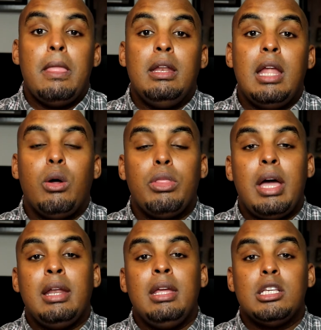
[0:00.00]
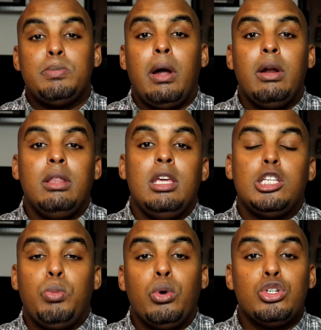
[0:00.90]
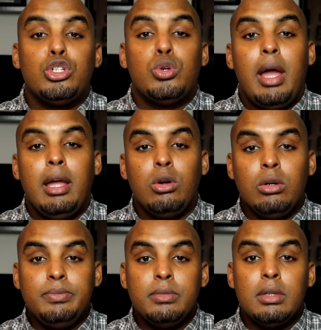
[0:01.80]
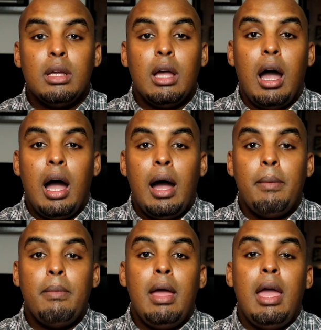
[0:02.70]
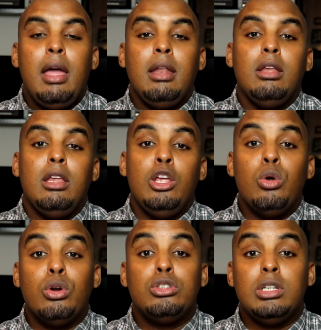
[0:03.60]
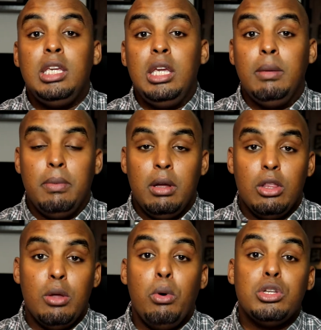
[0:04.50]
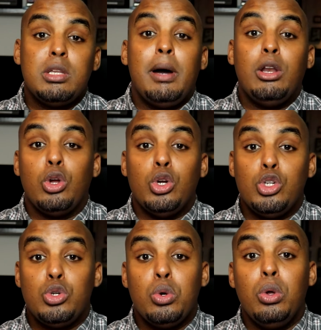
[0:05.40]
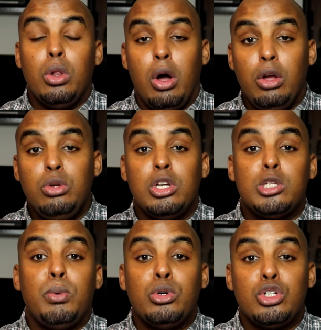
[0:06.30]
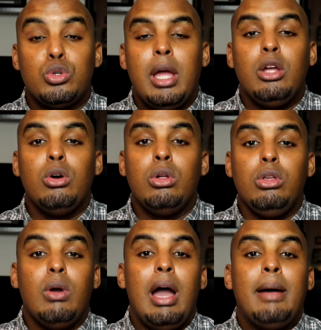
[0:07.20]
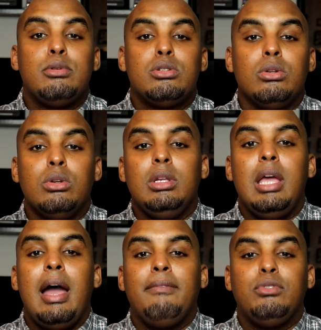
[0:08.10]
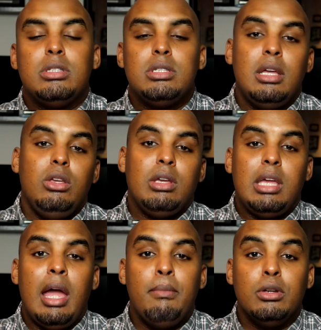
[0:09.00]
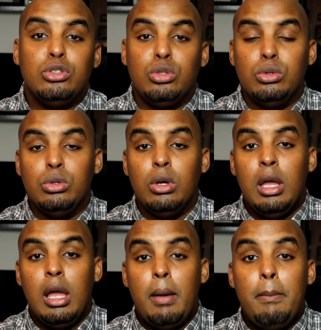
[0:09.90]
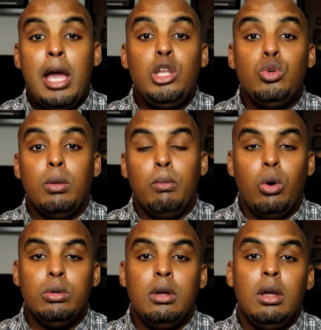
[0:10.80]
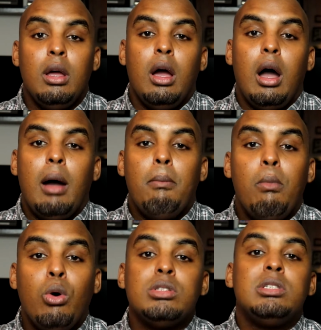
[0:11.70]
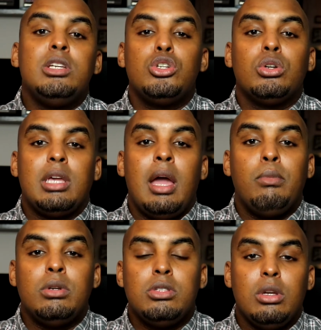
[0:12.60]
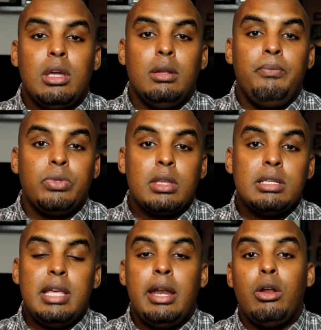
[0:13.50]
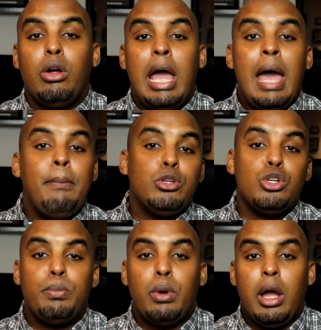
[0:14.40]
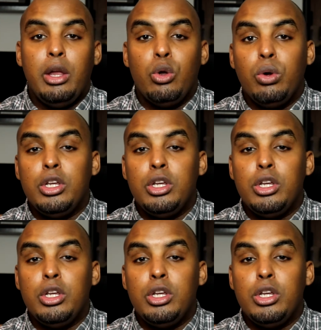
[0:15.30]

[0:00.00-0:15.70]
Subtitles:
Now that is part of the exposure triangle, and in order to keep the most amount of control on your exposure triangle, you absolutely have to set your camera to manual mode. Most digital cameras, you can set it on aperture priority,